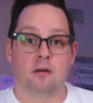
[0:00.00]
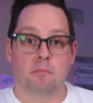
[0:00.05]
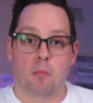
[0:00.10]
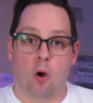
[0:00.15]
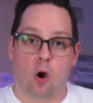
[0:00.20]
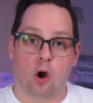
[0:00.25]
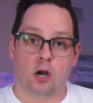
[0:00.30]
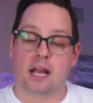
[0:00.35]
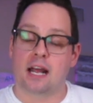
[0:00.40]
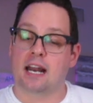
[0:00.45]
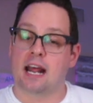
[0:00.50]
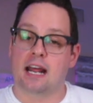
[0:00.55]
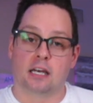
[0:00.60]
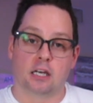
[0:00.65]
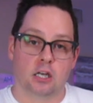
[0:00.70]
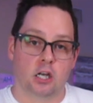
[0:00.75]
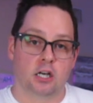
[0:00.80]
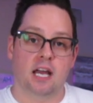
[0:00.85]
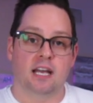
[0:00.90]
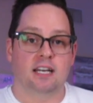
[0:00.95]
the market
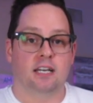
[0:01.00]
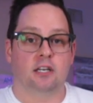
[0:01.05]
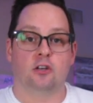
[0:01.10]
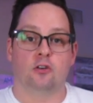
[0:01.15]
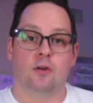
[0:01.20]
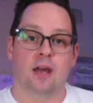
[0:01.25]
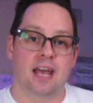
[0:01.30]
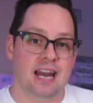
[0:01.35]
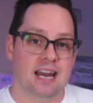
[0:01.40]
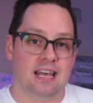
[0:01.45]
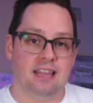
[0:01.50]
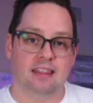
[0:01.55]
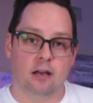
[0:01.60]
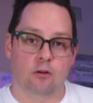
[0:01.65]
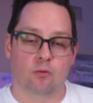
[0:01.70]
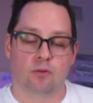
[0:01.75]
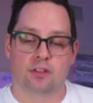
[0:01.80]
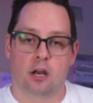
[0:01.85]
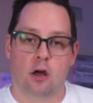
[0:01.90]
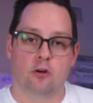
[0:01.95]
and looking to do
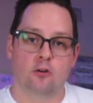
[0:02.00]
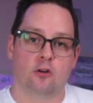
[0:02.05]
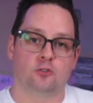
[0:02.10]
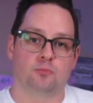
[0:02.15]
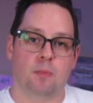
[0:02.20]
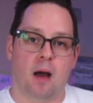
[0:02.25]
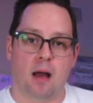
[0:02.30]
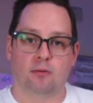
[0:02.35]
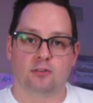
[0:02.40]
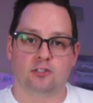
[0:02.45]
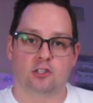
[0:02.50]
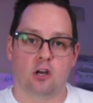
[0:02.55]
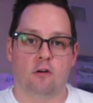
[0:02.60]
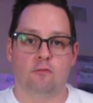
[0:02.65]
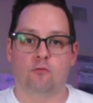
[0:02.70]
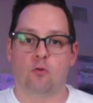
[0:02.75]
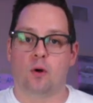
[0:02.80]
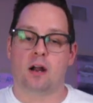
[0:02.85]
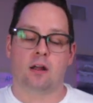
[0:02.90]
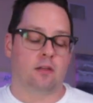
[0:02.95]
anything with Logos Bible
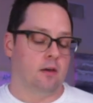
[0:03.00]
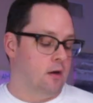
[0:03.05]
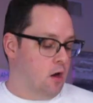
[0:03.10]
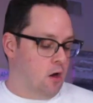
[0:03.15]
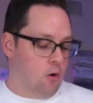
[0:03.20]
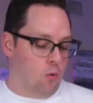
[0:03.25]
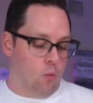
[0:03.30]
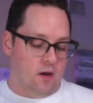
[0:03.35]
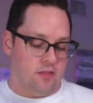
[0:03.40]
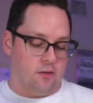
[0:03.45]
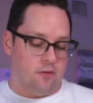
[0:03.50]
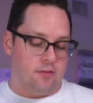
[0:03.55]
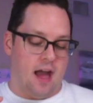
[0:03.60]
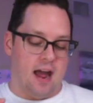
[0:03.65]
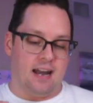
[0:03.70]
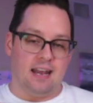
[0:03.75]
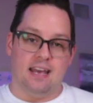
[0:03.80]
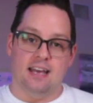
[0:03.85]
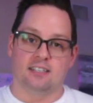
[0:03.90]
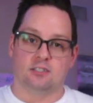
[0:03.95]
software, whether
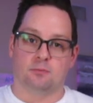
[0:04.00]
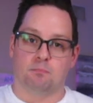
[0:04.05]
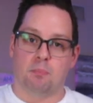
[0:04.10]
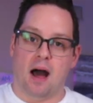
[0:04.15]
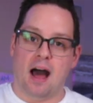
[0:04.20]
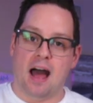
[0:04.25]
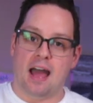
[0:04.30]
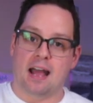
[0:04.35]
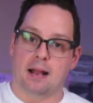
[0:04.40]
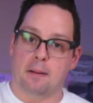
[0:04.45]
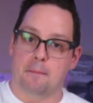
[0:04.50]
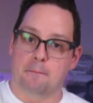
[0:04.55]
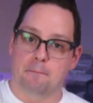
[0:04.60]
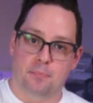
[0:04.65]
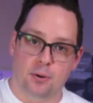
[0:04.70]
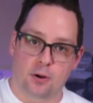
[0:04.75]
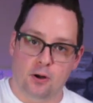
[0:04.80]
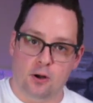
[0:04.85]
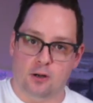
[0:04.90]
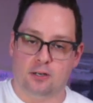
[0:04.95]
that is buying
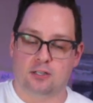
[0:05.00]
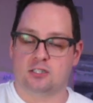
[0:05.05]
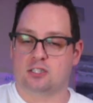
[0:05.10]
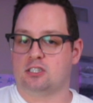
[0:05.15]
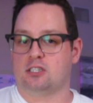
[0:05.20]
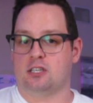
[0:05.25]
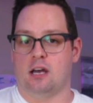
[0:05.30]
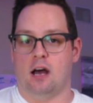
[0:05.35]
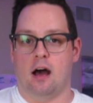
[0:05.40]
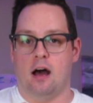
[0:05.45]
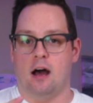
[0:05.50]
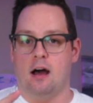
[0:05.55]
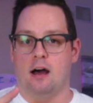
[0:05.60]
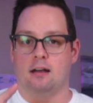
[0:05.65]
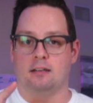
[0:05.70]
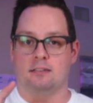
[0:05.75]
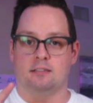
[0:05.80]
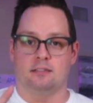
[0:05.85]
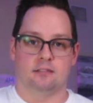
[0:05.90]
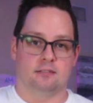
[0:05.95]
books,
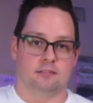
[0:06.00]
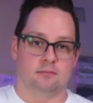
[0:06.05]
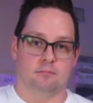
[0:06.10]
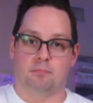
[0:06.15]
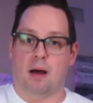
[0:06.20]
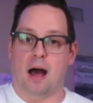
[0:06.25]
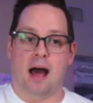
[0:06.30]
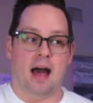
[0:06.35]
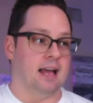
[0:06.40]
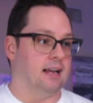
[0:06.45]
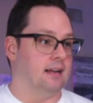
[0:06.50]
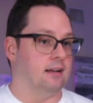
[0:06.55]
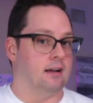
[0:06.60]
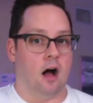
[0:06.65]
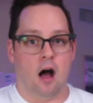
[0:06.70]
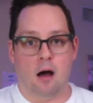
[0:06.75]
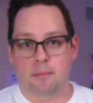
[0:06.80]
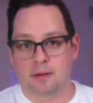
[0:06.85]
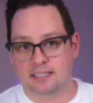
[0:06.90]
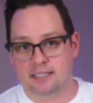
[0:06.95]
buying
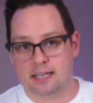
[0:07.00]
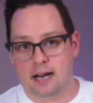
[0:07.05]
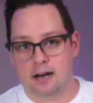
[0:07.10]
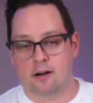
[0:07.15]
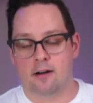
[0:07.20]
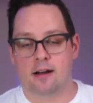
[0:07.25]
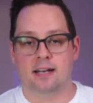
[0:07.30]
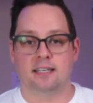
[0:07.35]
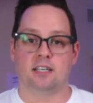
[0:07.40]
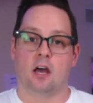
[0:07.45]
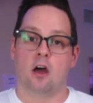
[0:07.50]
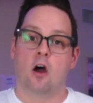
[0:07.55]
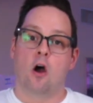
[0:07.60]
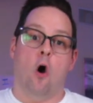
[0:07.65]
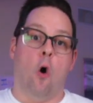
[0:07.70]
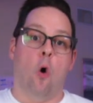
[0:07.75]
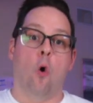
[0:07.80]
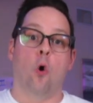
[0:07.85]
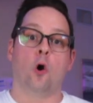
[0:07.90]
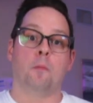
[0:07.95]
commentaries,
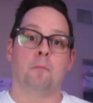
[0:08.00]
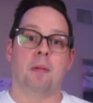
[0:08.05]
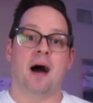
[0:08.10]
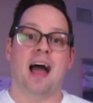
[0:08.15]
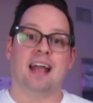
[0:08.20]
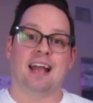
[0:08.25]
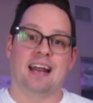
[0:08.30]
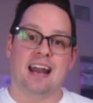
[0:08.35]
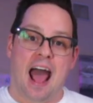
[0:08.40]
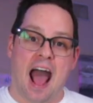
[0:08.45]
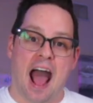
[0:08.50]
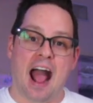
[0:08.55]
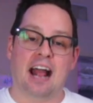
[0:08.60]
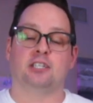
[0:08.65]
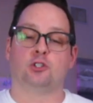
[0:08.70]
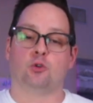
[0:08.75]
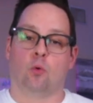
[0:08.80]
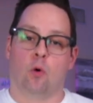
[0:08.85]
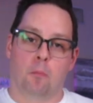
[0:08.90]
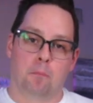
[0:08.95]
or buying an
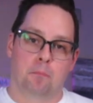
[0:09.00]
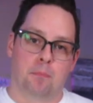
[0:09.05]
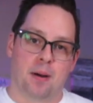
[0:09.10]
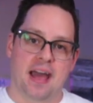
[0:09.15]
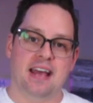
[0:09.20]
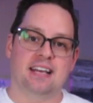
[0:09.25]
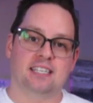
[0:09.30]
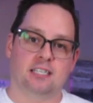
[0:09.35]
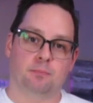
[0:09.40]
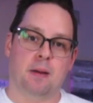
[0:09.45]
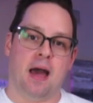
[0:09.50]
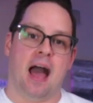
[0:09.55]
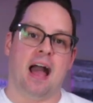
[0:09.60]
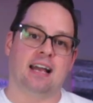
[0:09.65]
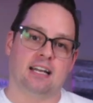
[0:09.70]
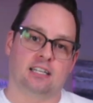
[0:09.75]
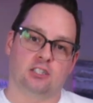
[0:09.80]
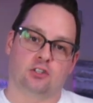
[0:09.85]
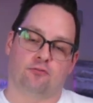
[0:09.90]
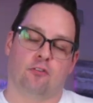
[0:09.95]
actual base
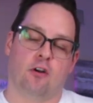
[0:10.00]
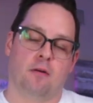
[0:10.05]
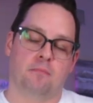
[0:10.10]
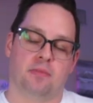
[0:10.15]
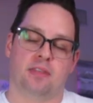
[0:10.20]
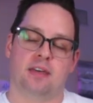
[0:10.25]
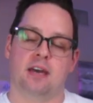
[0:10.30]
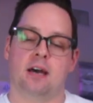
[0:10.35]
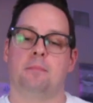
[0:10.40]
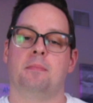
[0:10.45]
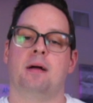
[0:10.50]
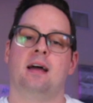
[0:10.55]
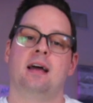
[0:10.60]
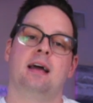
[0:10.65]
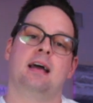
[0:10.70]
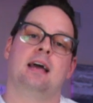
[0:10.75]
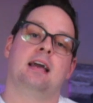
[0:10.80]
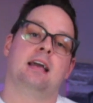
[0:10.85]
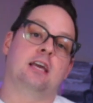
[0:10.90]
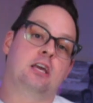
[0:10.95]
package from them,
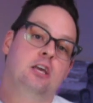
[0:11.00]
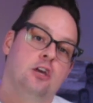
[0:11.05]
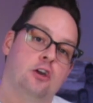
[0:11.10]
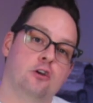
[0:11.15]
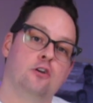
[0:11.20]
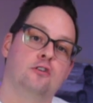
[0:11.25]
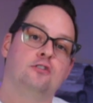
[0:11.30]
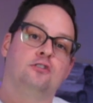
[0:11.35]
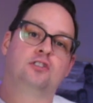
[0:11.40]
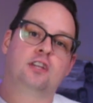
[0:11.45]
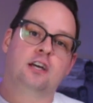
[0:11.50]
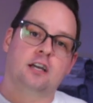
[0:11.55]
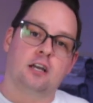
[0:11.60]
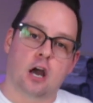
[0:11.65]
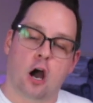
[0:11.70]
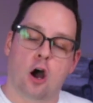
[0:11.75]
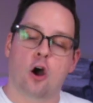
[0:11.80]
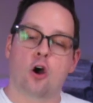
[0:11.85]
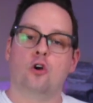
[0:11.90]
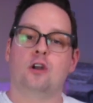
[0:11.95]
use the
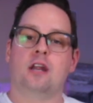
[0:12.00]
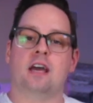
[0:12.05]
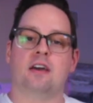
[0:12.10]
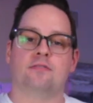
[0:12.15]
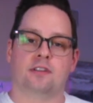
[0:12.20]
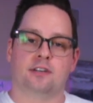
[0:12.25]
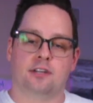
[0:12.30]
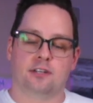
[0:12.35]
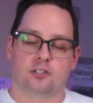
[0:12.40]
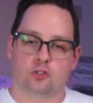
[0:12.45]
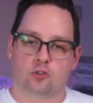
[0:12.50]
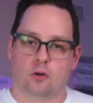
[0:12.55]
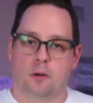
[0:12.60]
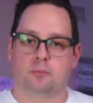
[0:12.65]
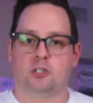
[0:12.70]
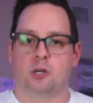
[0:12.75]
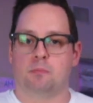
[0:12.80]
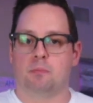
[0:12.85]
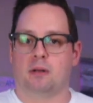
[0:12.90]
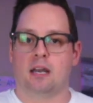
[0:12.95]
code in the
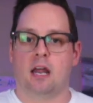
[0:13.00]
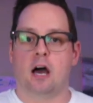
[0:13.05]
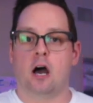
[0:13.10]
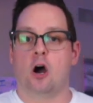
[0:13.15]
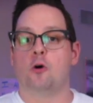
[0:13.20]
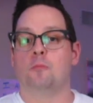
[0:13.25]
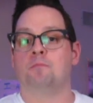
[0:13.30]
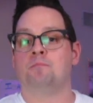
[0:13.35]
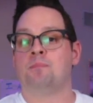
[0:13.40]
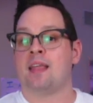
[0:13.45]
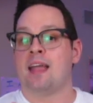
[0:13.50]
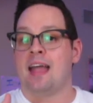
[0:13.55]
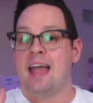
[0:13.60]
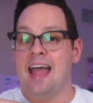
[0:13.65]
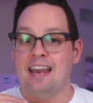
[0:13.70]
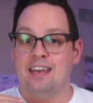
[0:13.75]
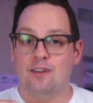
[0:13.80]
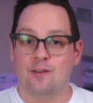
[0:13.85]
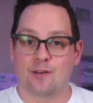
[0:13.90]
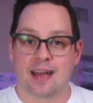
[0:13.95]
description below
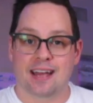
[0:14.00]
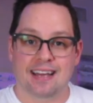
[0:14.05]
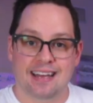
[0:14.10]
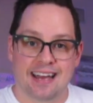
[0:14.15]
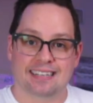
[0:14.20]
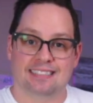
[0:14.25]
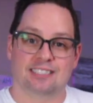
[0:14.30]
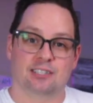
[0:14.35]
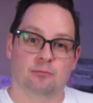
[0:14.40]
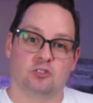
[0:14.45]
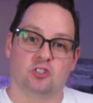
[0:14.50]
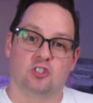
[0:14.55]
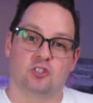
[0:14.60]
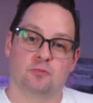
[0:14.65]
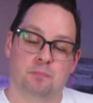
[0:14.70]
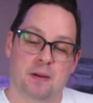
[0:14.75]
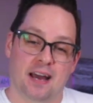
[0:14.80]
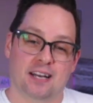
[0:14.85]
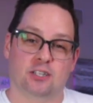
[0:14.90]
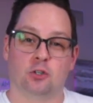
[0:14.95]
and you can get some
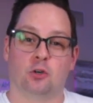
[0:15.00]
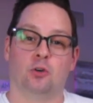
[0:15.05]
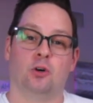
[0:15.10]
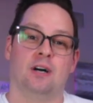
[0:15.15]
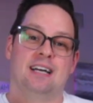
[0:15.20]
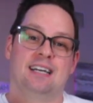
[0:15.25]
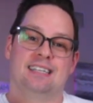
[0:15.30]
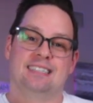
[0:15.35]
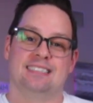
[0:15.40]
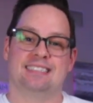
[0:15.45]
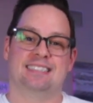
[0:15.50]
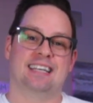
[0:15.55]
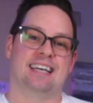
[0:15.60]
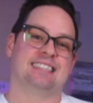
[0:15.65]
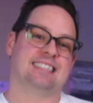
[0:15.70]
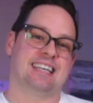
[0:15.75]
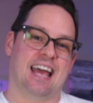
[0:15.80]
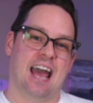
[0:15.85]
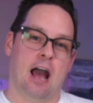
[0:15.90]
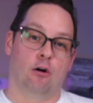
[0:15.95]
special
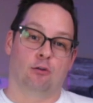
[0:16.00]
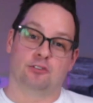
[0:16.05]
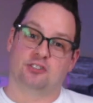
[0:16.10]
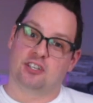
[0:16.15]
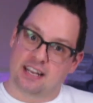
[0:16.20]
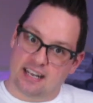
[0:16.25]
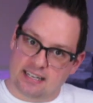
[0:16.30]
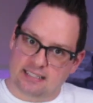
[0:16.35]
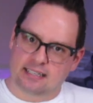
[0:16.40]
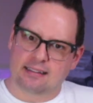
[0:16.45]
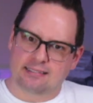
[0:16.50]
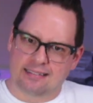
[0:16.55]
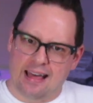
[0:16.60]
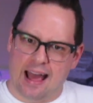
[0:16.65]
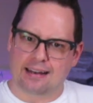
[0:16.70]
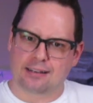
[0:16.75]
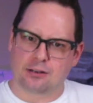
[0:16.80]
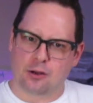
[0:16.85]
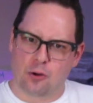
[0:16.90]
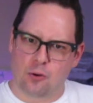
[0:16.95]
discounts. Isn't
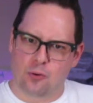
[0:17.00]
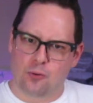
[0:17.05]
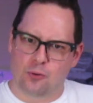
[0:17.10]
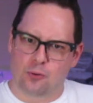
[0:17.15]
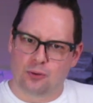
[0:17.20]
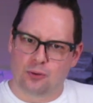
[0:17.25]
that cool?